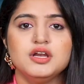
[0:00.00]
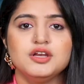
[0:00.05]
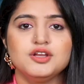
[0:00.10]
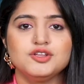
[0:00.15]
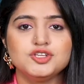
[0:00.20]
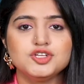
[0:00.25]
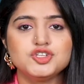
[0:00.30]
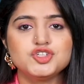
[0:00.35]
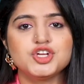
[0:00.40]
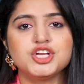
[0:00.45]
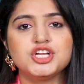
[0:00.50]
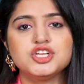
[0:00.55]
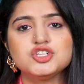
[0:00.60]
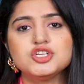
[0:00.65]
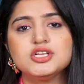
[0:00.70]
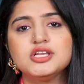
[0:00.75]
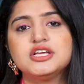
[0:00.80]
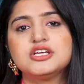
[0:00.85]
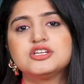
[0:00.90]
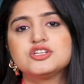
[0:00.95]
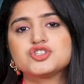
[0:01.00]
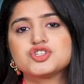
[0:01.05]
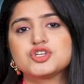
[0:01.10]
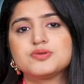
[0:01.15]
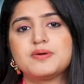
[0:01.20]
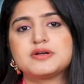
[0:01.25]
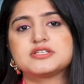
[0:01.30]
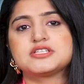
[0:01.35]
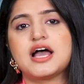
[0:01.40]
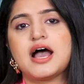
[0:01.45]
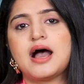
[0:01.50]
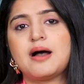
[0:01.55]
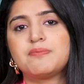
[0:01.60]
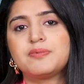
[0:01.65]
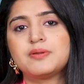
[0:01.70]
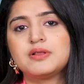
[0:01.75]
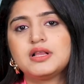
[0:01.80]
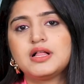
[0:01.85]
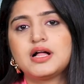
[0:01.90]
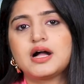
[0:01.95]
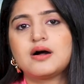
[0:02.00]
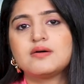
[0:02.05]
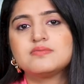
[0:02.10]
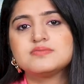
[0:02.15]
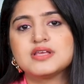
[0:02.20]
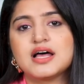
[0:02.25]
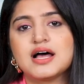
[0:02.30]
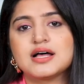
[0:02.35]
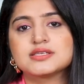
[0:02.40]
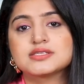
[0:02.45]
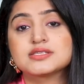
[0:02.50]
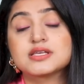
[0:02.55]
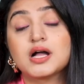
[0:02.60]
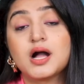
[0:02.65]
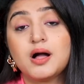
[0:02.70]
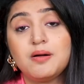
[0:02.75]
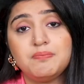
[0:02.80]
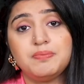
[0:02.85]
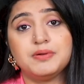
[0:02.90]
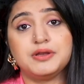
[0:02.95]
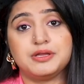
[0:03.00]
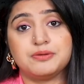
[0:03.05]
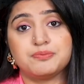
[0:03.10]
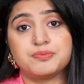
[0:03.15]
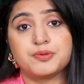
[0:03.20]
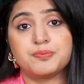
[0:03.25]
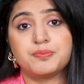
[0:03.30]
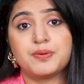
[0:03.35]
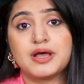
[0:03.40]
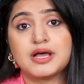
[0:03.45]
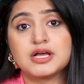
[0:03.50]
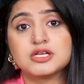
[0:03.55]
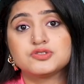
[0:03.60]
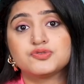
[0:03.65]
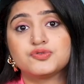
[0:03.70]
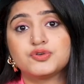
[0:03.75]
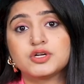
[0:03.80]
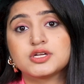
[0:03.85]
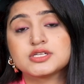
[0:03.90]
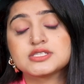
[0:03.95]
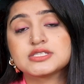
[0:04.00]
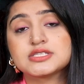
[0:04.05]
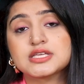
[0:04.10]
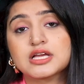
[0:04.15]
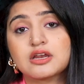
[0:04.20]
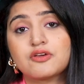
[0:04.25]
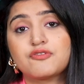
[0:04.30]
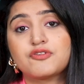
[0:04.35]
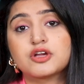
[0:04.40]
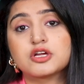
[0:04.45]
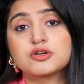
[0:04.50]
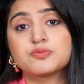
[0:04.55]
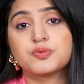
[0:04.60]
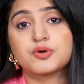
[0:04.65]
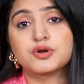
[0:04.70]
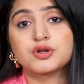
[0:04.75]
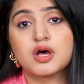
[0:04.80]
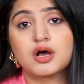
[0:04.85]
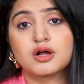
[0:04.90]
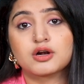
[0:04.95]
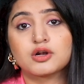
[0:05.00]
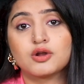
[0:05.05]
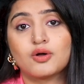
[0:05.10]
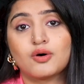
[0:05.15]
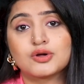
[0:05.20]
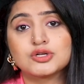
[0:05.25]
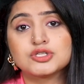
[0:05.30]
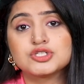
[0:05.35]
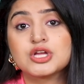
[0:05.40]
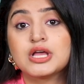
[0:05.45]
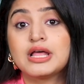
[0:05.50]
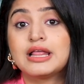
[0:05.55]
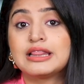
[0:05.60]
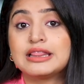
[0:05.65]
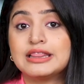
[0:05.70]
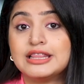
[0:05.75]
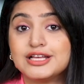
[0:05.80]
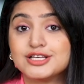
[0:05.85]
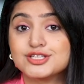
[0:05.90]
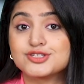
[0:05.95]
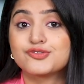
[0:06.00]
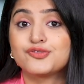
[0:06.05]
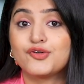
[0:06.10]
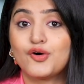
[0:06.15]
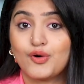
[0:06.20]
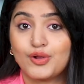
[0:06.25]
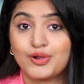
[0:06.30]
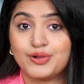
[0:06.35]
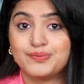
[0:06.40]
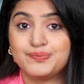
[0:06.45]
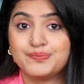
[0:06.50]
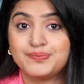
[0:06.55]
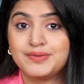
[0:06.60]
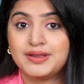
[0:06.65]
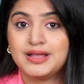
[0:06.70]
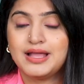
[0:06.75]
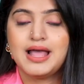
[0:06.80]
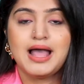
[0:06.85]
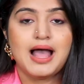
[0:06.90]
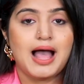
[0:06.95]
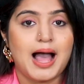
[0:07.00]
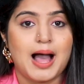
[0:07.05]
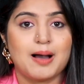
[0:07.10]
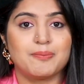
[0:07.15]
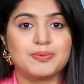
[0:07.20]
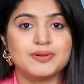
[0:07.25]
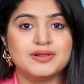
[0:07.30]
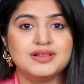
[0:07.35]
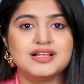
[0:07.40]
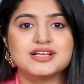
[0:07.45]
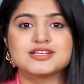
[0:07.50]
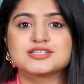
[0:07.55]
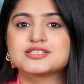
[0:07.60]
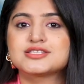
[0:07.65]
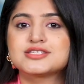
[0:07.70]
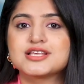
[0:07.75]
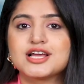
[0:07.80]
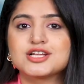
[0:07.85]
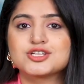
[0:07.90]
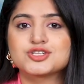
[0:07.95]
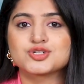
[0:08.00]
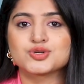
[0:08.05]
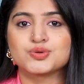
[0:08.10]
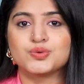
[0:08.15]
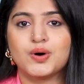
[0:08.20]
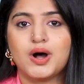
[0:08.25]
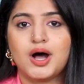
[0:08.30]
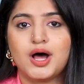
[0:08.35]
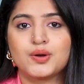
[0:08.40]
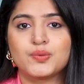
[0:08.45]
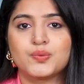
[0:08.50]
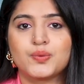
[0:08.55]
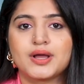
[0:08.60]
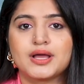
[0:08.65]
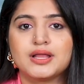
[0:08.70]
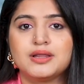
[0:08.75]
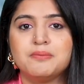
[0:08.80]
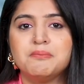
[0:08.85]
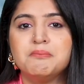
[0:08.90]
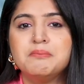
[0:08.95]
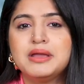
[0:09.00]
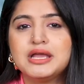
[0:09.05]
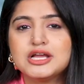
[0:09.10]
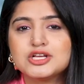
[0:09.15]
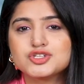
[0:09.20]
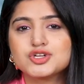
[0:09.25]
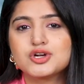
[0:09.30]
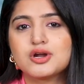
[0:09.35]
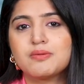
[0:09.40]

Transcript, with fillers: Now the change in leadership at Apple comes as company prepares for a significant product launch this fall. Apple is set to unveil major